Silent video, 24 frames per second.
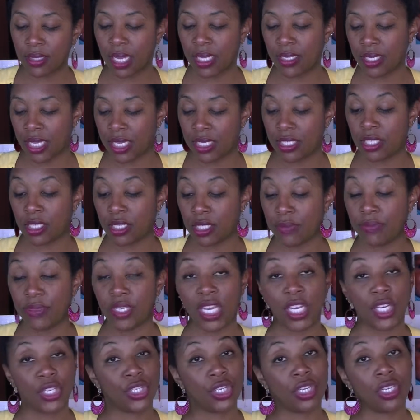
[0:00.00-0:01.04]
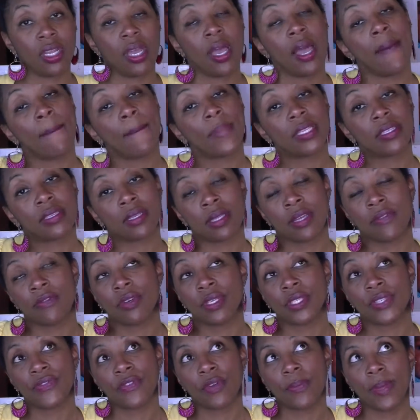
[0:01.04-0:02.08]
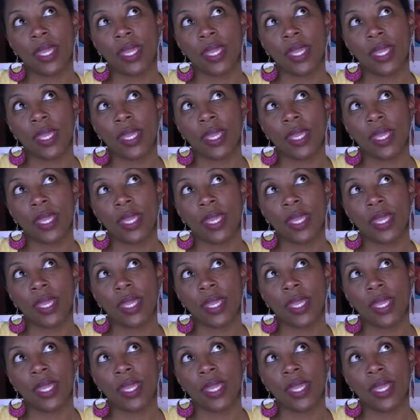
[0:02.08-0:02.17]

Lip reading: not into temptation, but deliver us from